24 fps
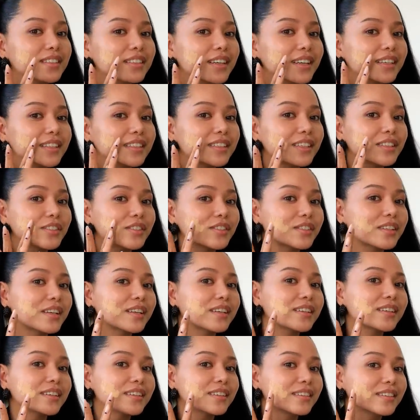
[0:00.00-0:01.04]
And then I just
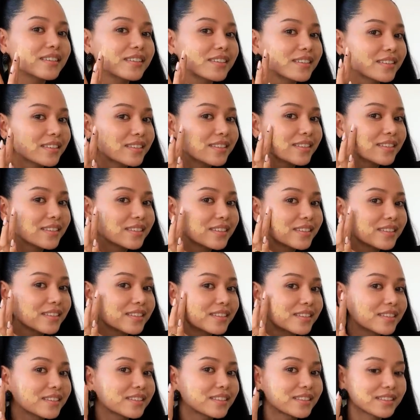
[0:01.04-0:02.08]
like
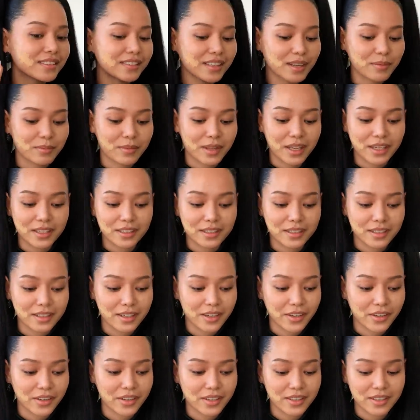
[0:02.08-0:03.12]
tap that in an
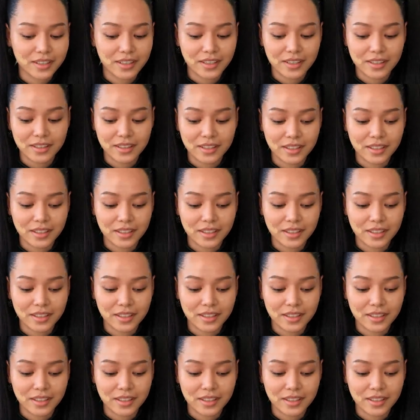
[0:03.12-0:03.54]
area. And